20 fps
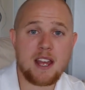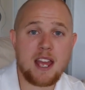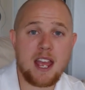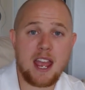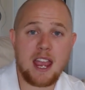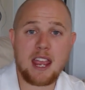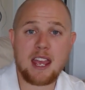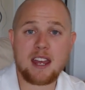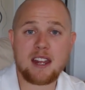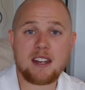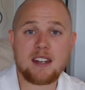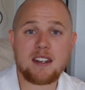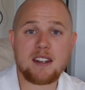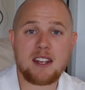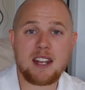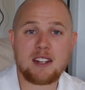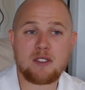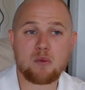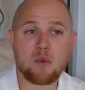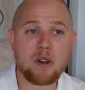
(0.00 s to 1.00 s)
And
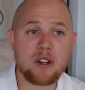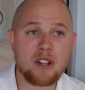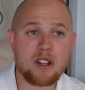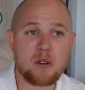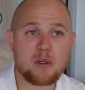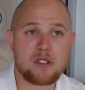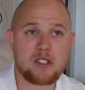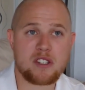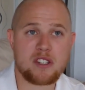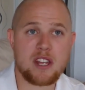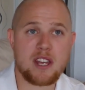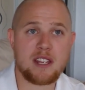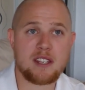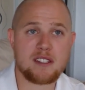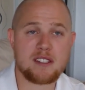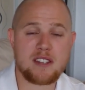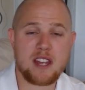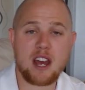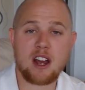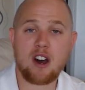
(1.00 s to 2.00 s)
it's one of those things
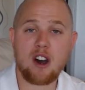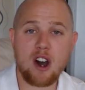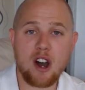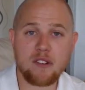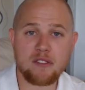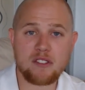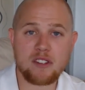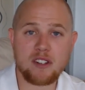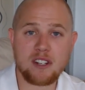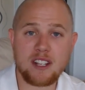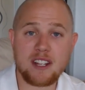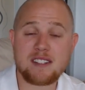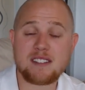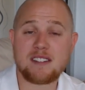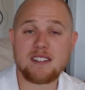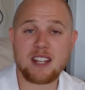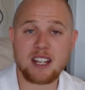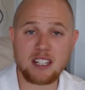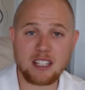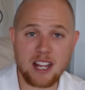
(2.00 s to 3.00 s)
that often gets
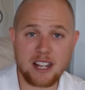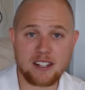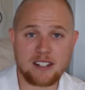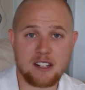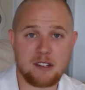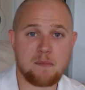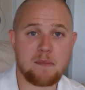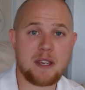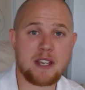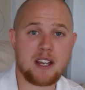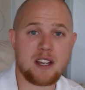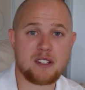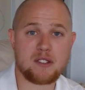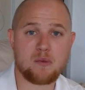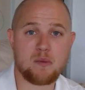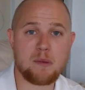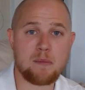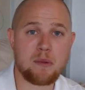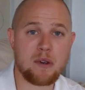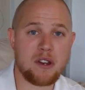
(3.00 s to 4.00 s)
neglected because
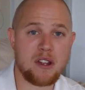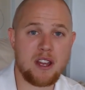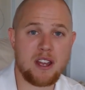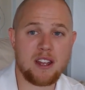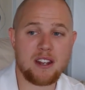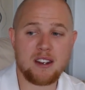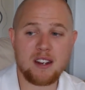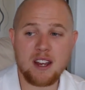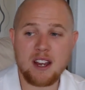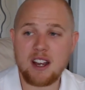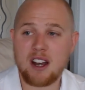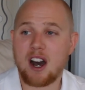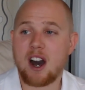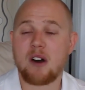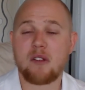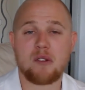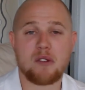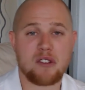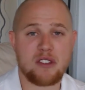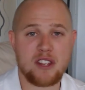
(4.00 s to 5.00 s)
we put in
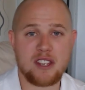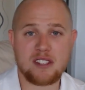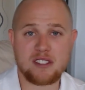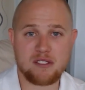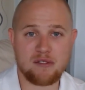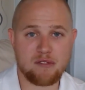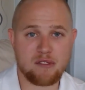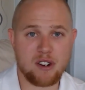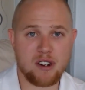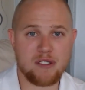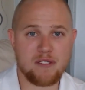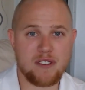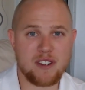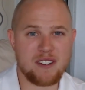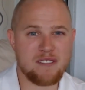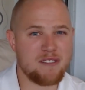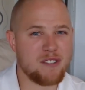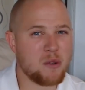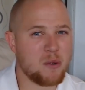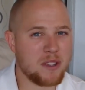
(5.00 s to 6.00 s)
other things in front of it,
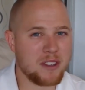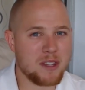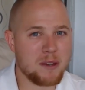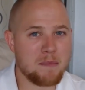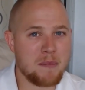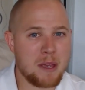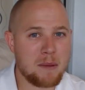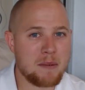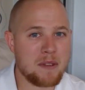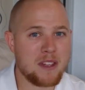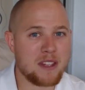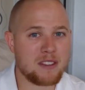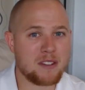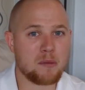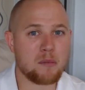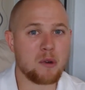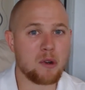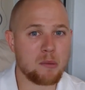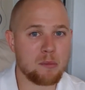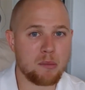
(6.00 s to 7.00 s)
viewing them maybe that they're
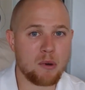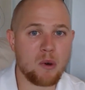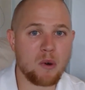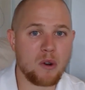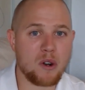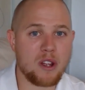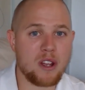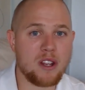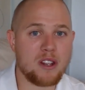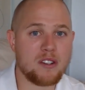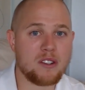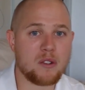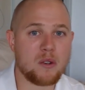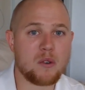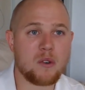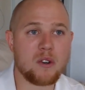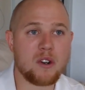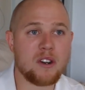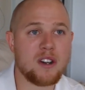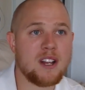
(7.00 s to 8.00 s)
more important
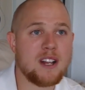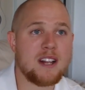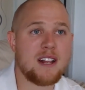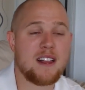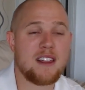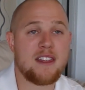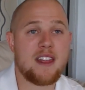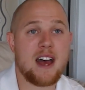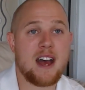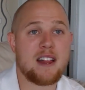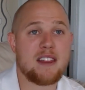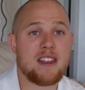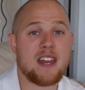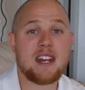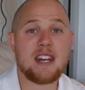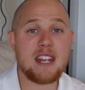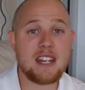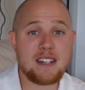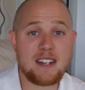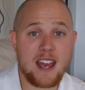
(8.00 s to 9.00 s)
or that they
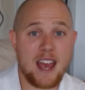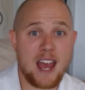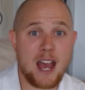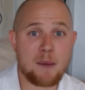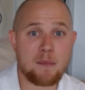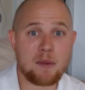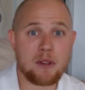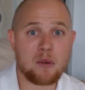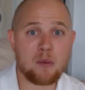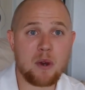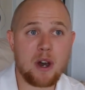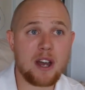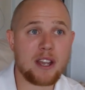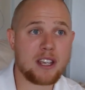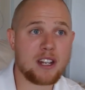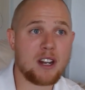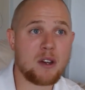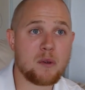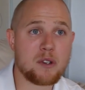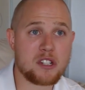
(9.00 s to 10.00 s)
need to happen. Well, I can
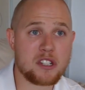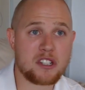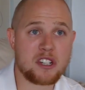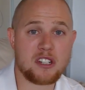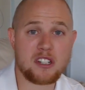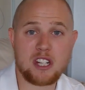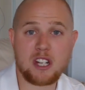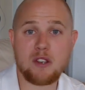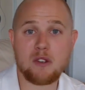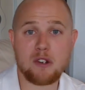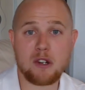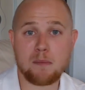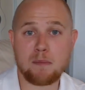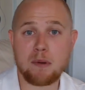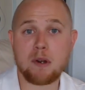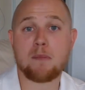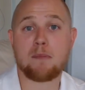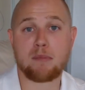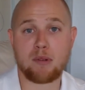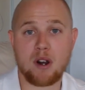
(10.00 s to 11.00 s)
always just continue to
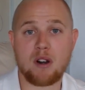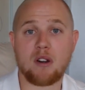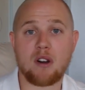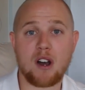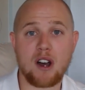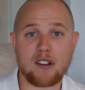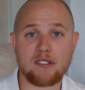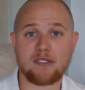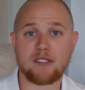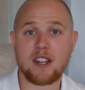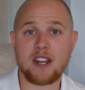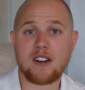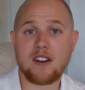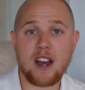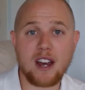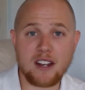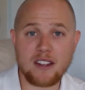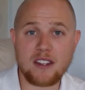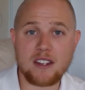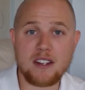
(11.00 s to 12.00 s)
put prayer off later
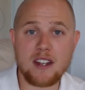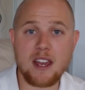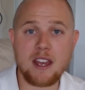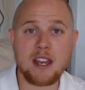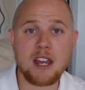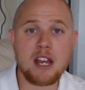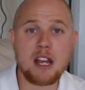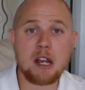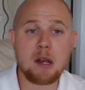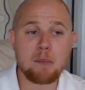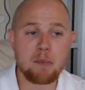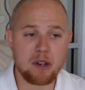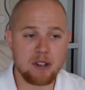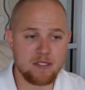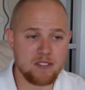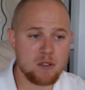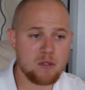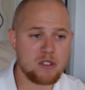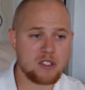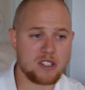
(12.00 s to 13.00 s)
on in the day. But if
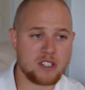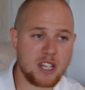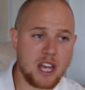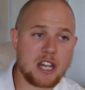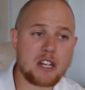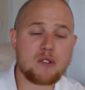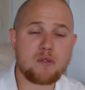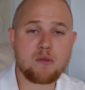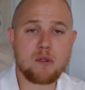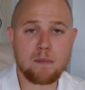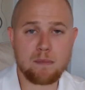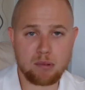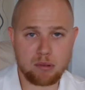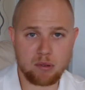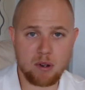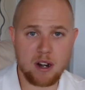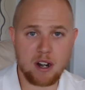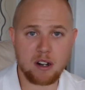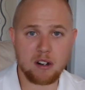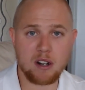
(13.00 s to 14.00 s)
you schedule
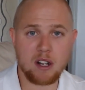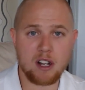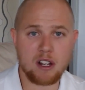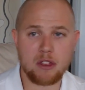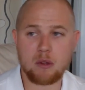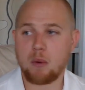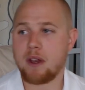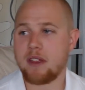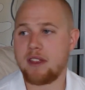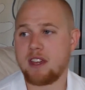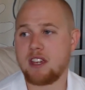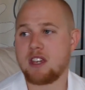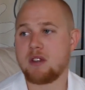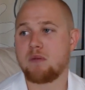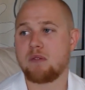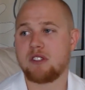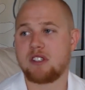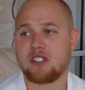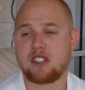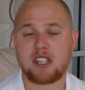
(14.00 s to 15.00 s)
prayer the way that you
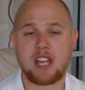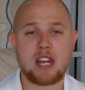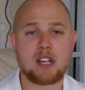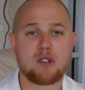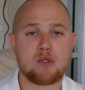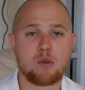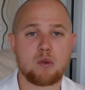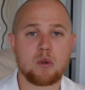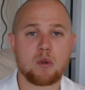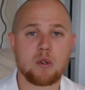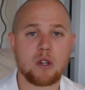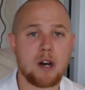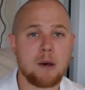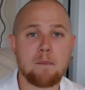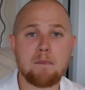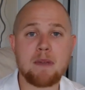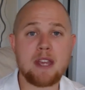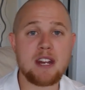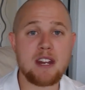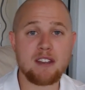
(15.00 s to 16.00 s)
would schedule a
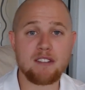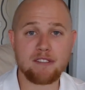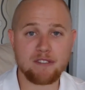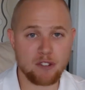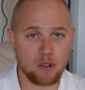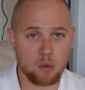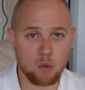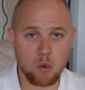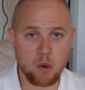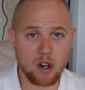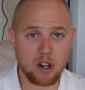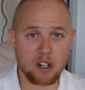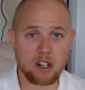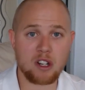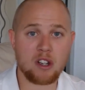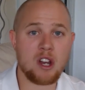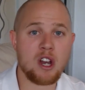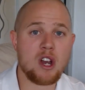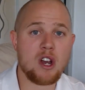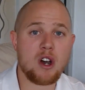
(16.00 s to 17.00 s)
meeting for work
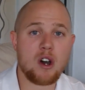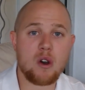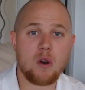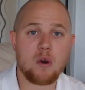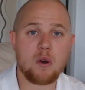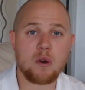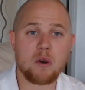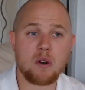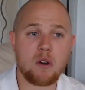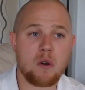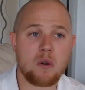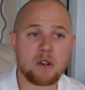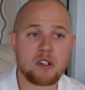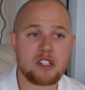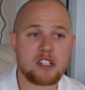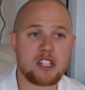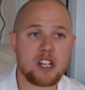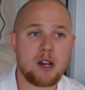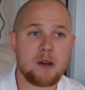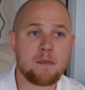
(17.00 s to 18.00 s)
or, or
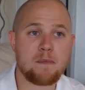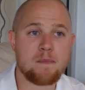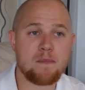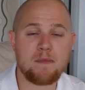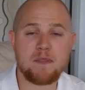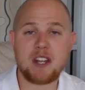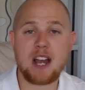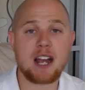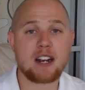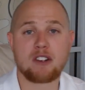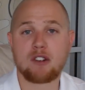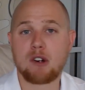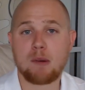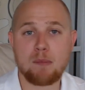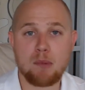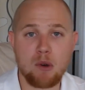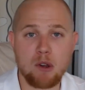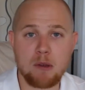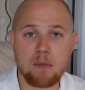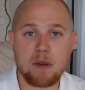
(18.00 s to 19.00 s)
some doctor
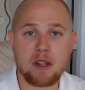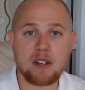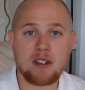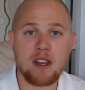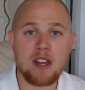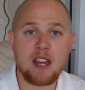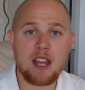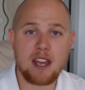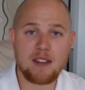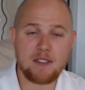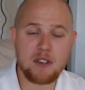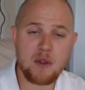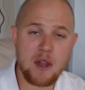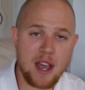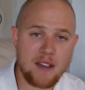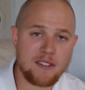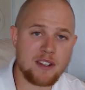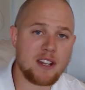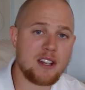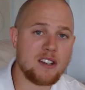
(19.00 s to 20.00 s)
appointment, if you
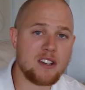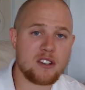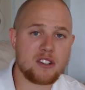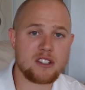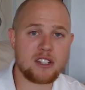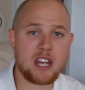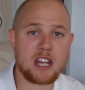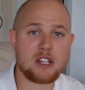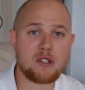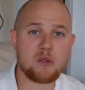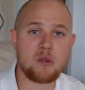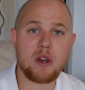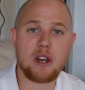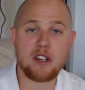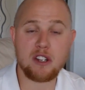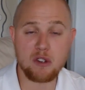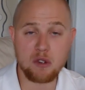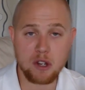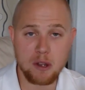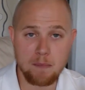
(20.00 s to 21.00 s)
have it in your schedule and
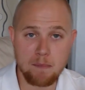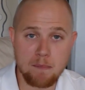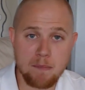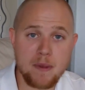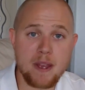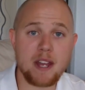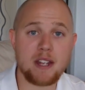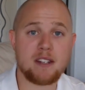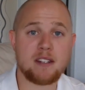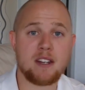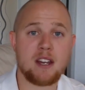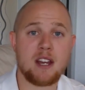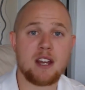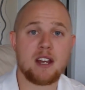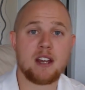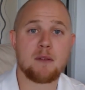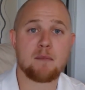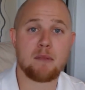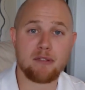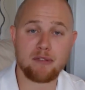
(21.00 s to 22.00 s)
you commit
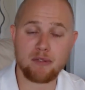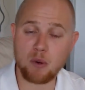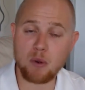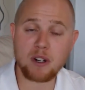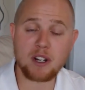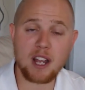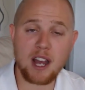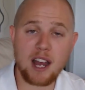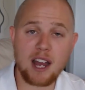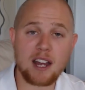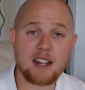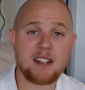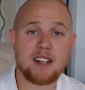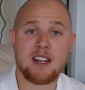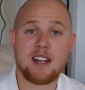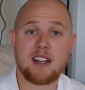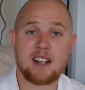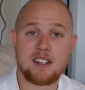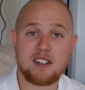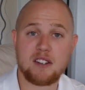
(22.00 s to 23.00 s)
before God
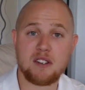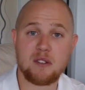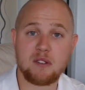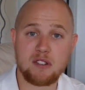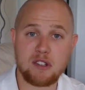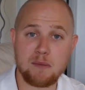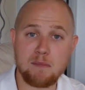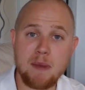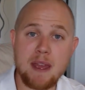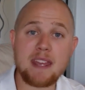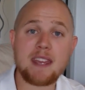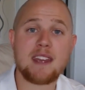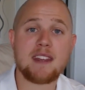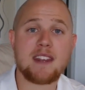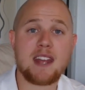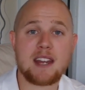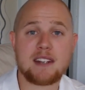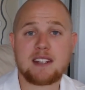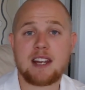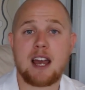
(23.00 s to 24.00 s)
to, to making
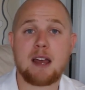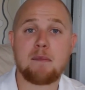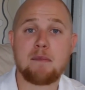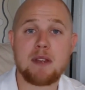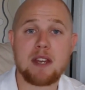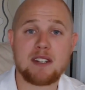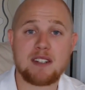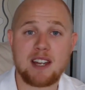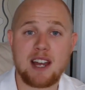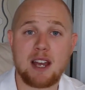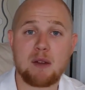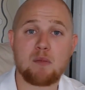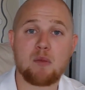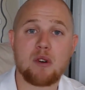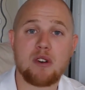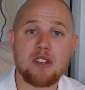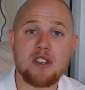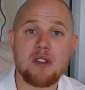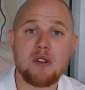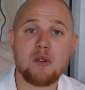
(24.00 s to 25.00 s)
that time be a time where
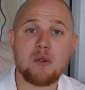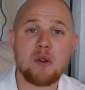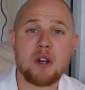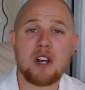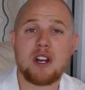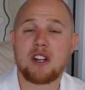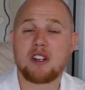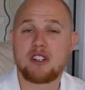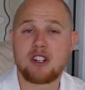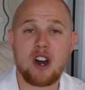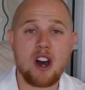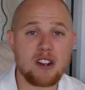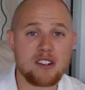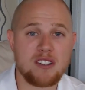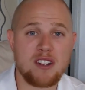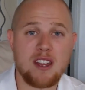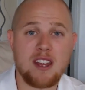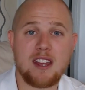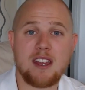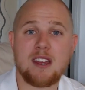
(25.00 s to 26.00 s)
you talk to
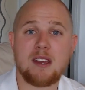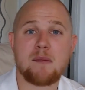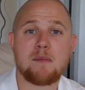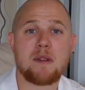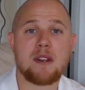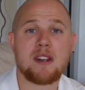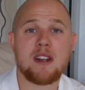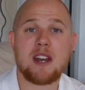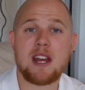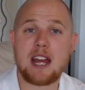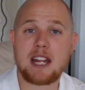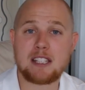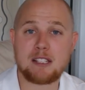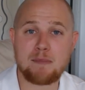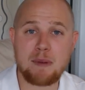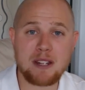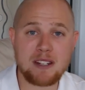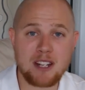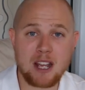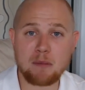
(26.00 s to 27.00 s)
Him and, and
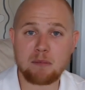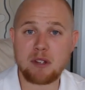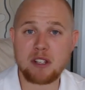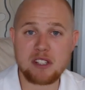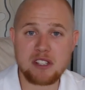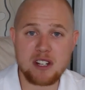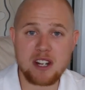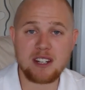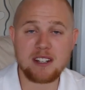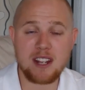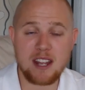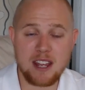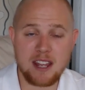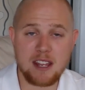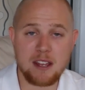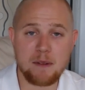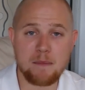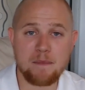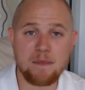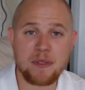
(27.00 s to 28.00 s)
spend time listening to
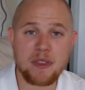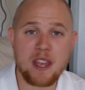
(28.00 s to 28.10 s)
Him,